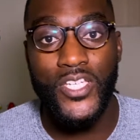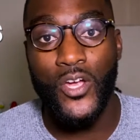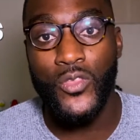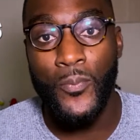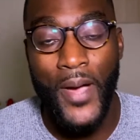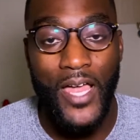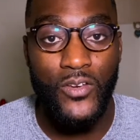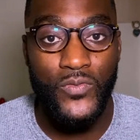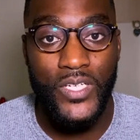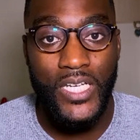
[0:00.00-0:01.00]
the Battle of the
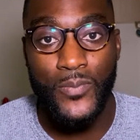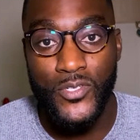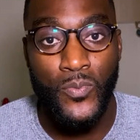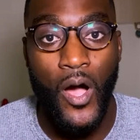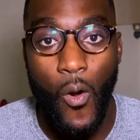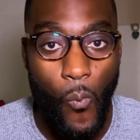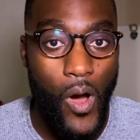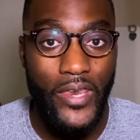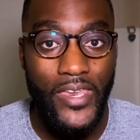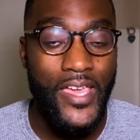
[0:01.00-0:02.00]
Clippers part 1,